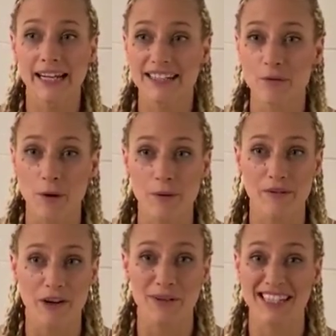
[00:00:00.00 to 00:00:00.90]
and see more people.
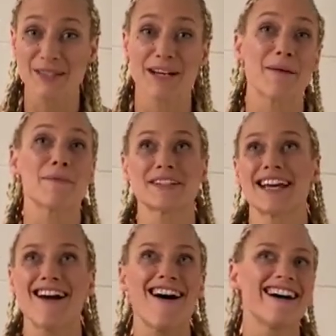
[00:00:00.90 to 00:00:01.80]
If anyone sees me, come up and
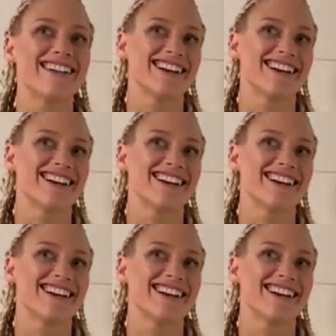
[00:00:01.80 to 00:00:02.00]
say hi.